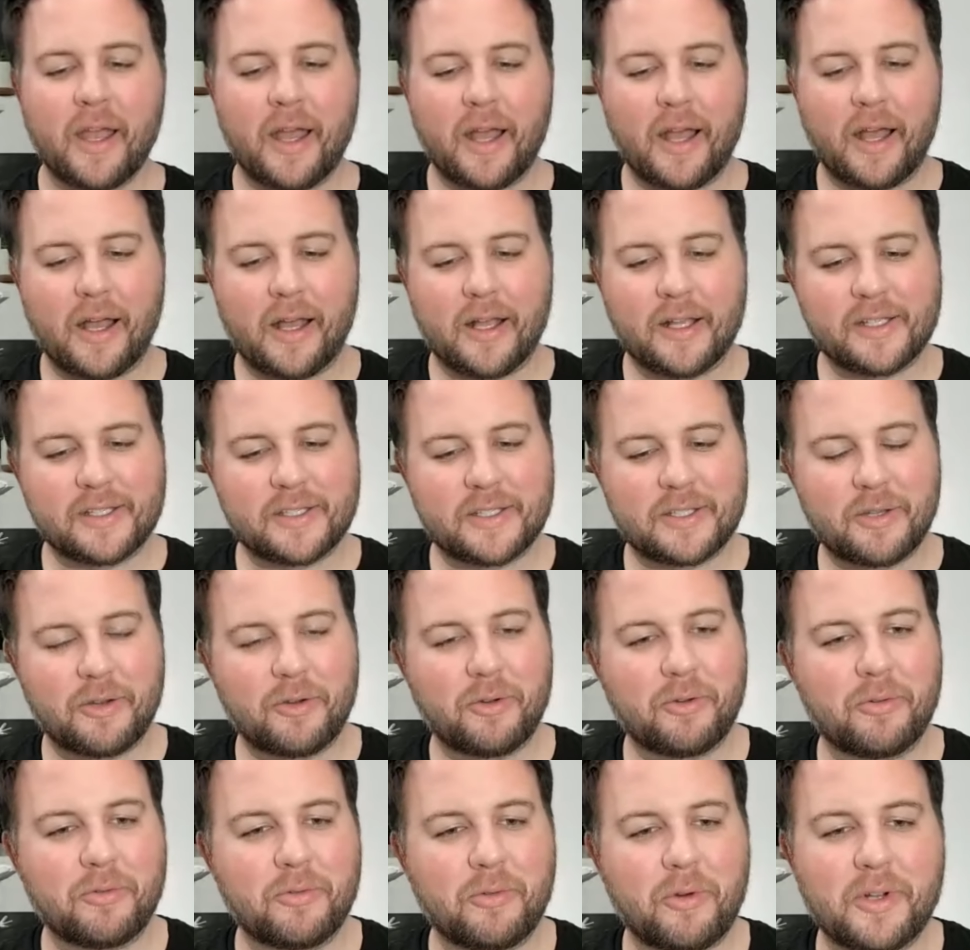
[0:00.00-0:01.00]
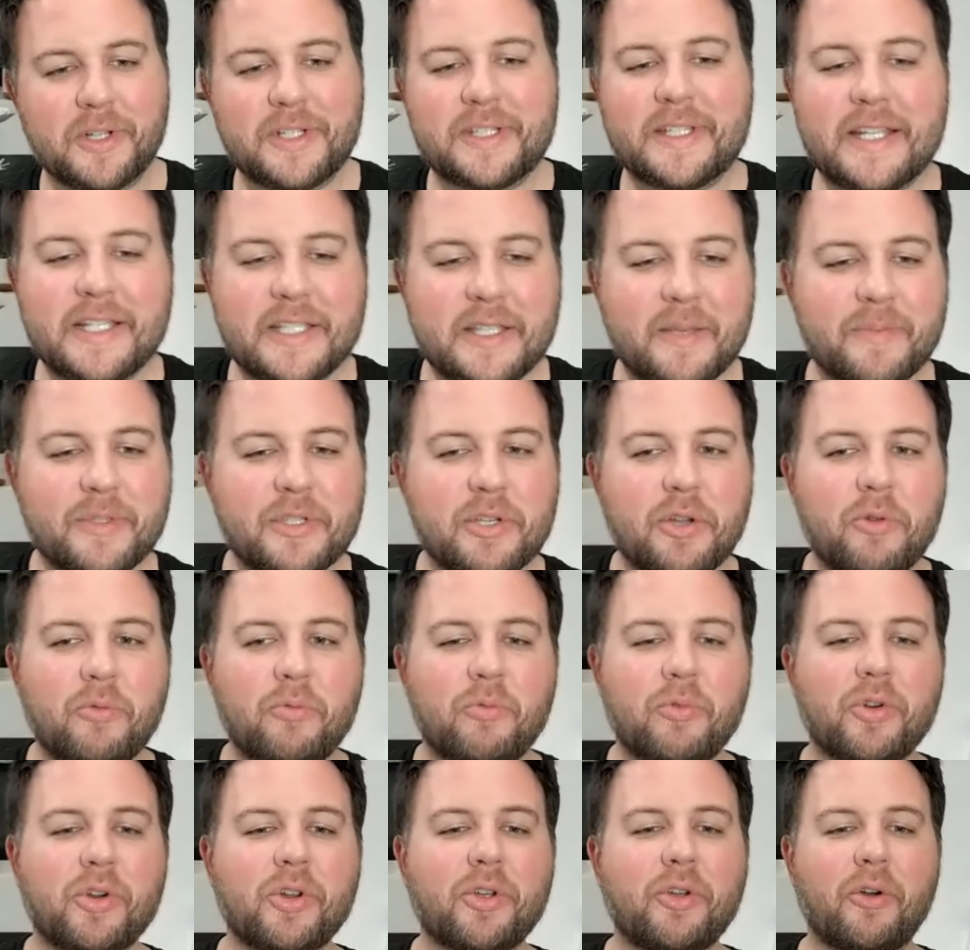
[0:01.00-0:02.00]
Uh, so on today's episode,
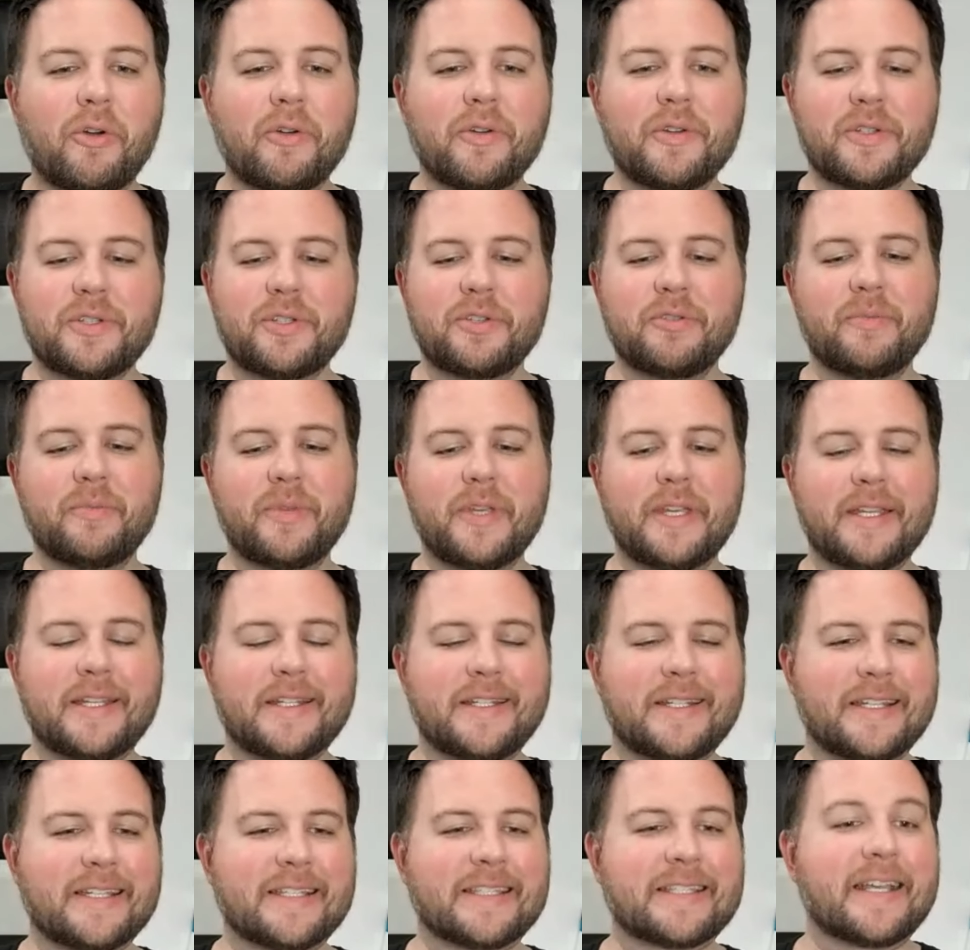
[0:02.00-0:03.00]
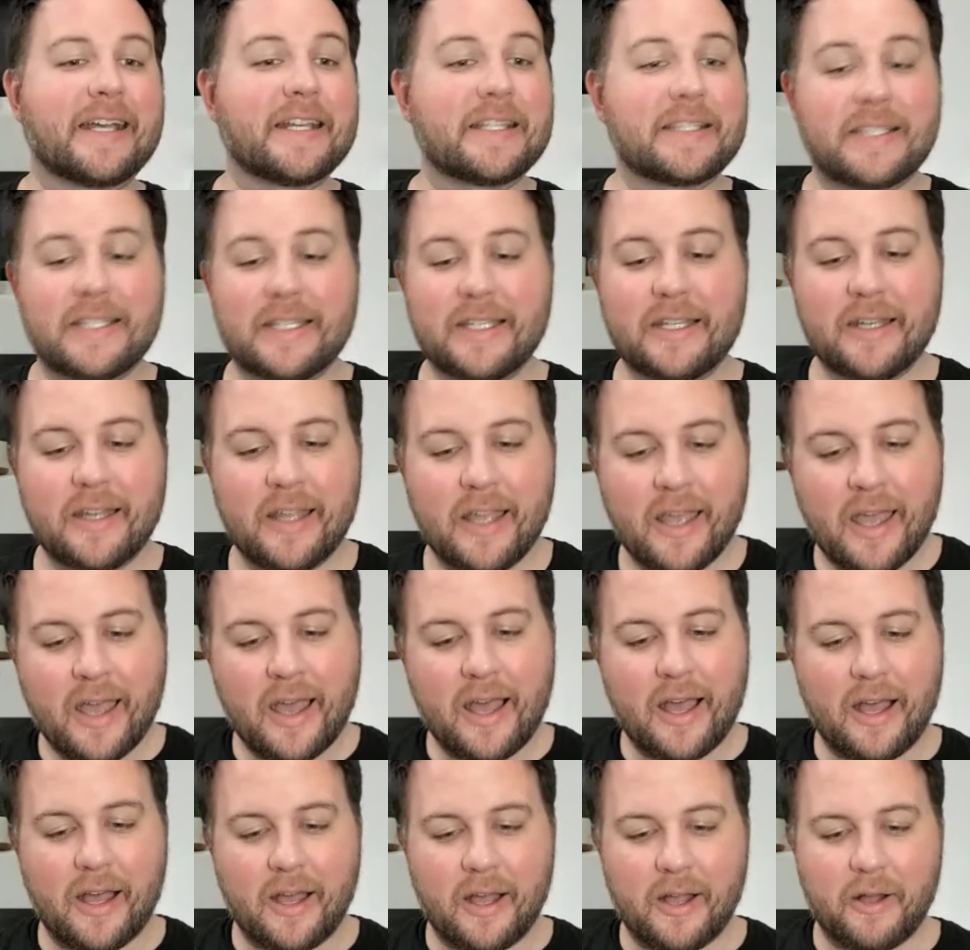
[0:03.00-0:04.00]
we're going to be discussing
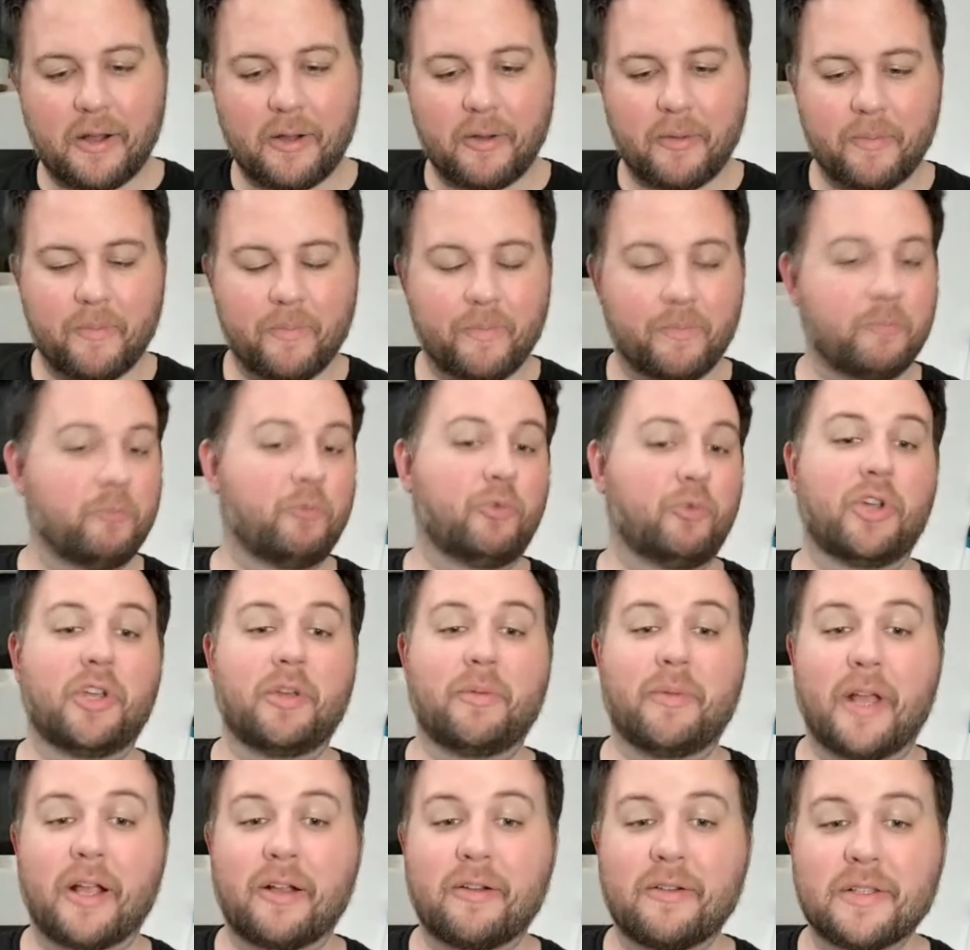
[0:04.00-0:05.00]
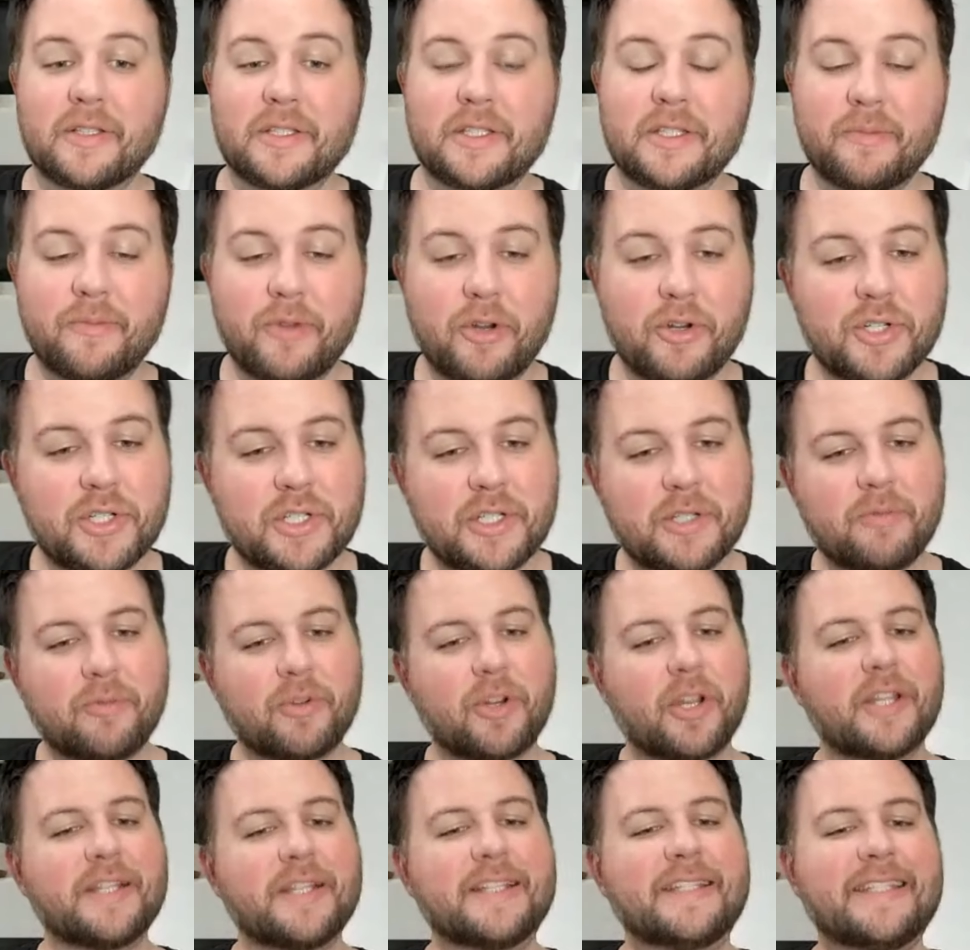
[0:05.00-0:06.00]
um, William Macklin's demotion. We're
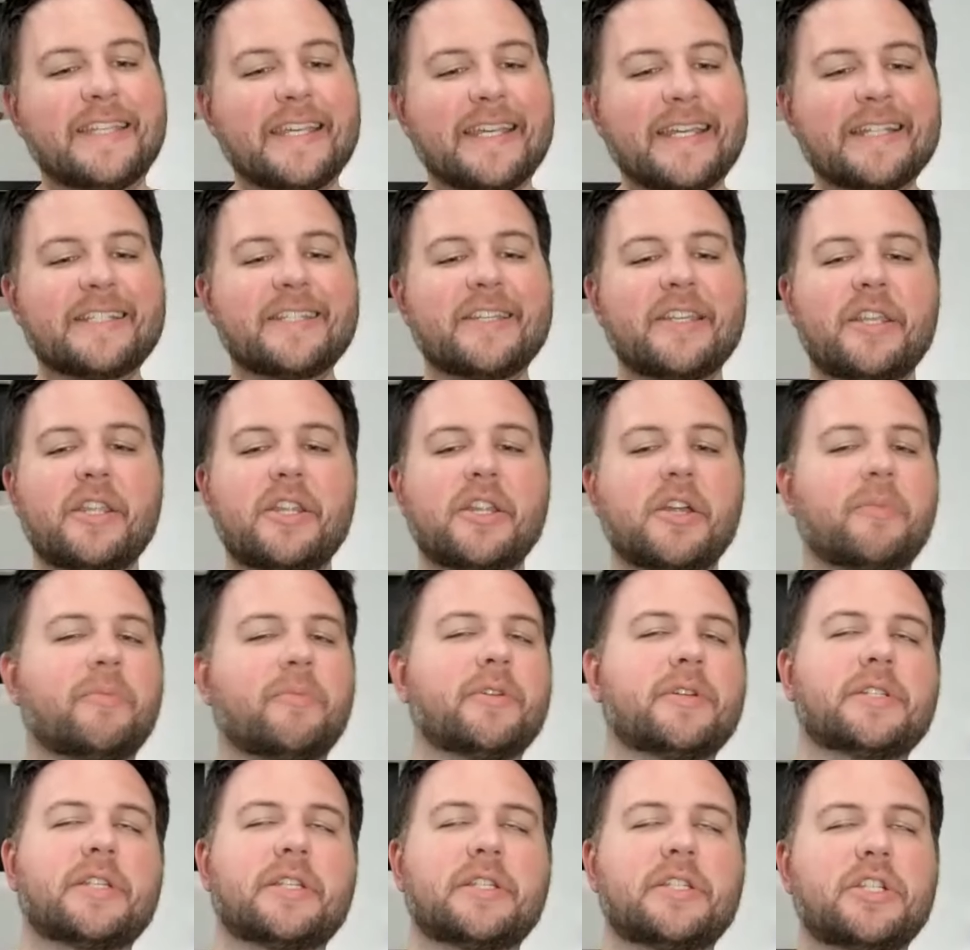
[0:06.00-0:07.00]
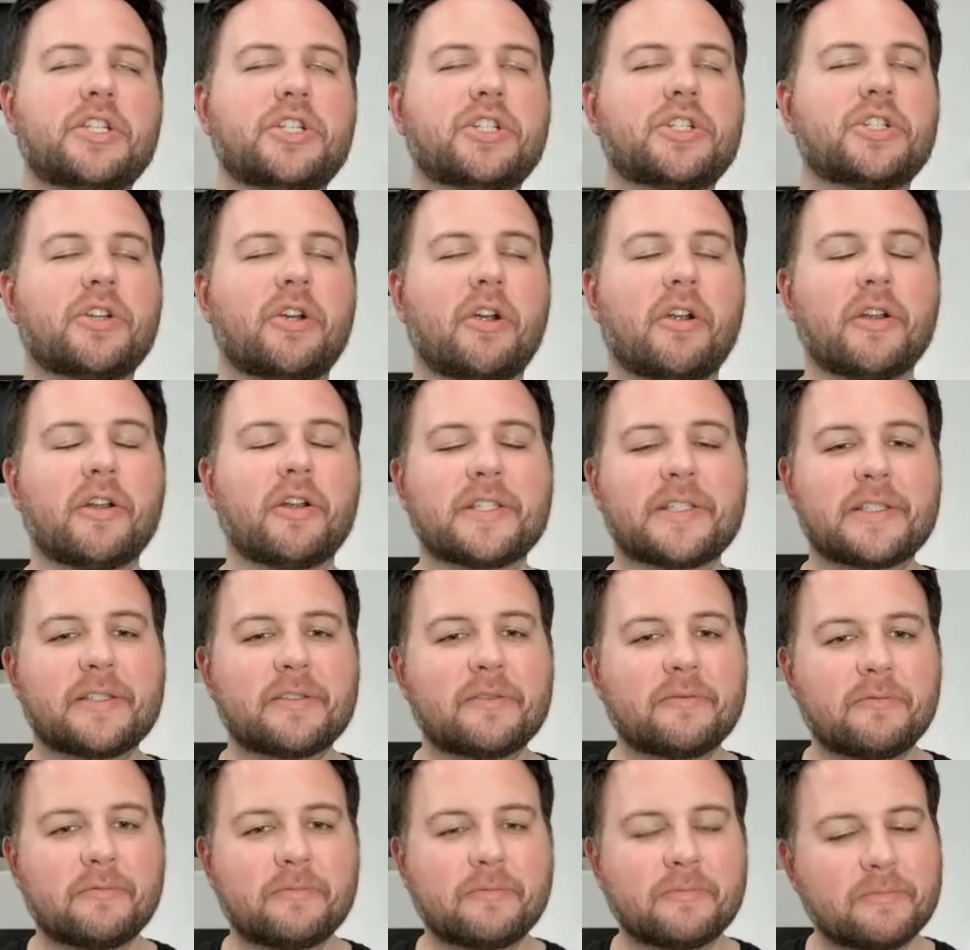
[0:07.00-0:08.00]
going to dig into the numbers as the Sharks
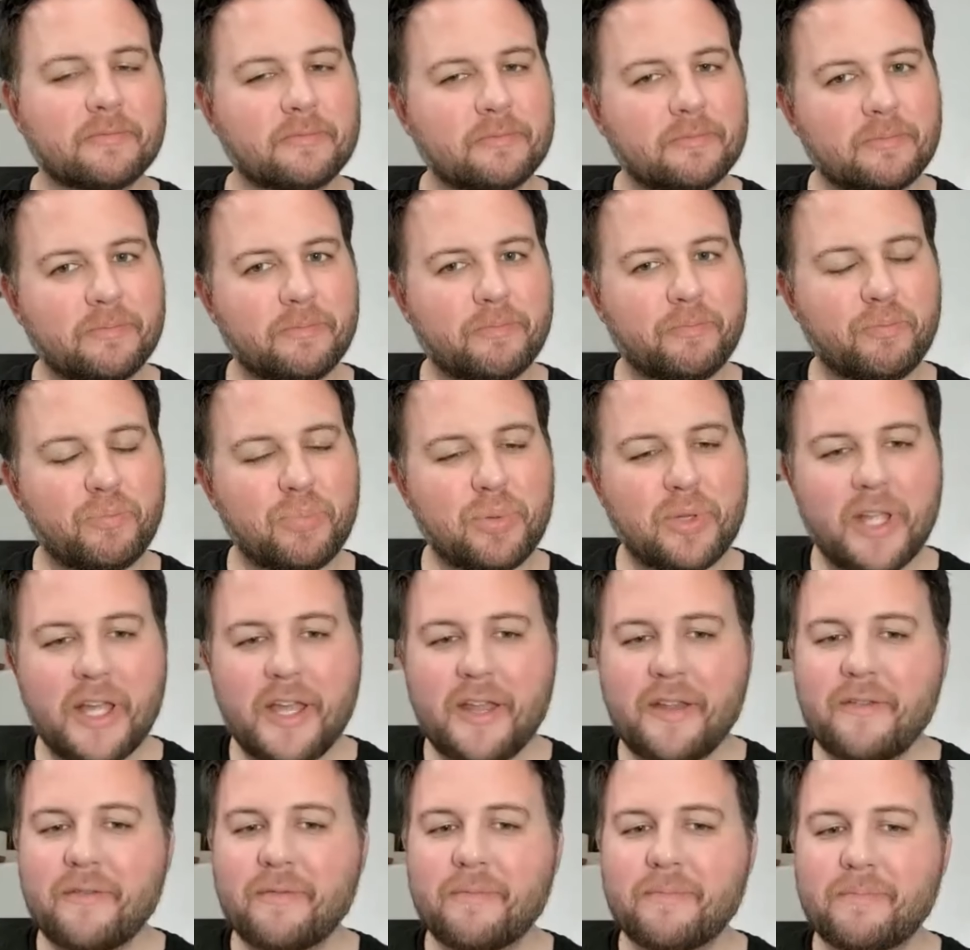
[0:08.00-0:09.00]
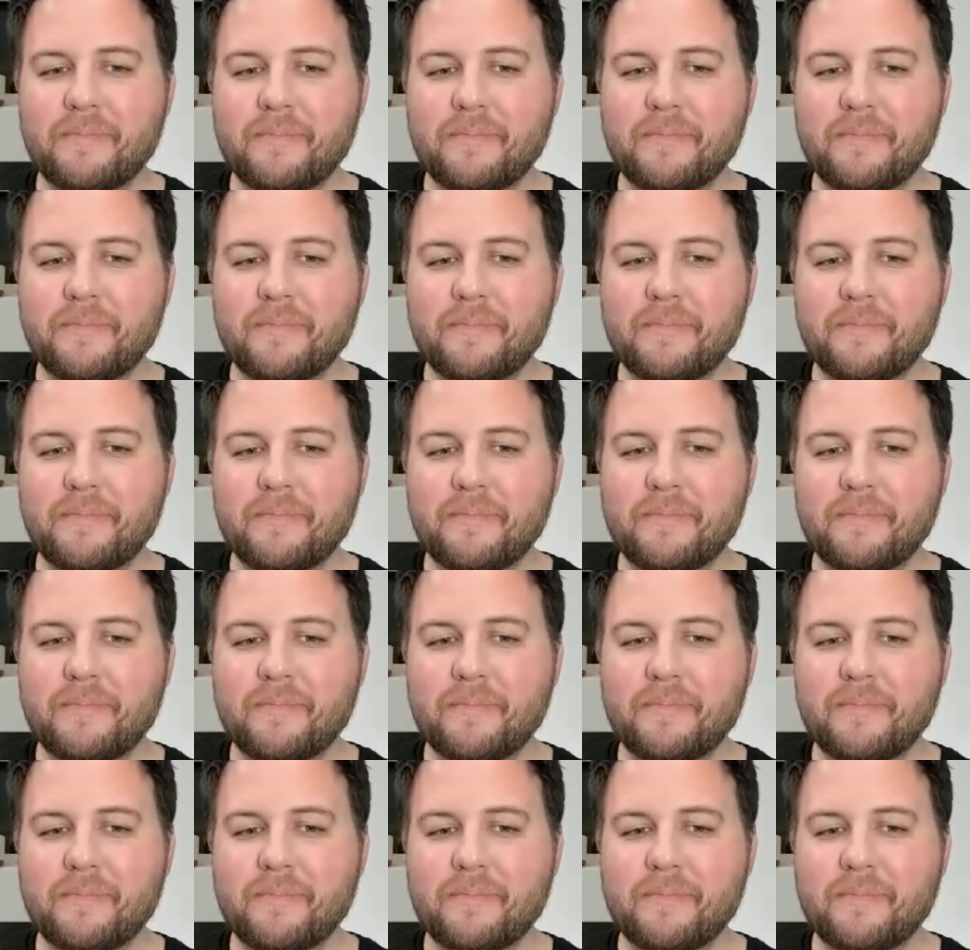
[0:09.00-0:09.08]
play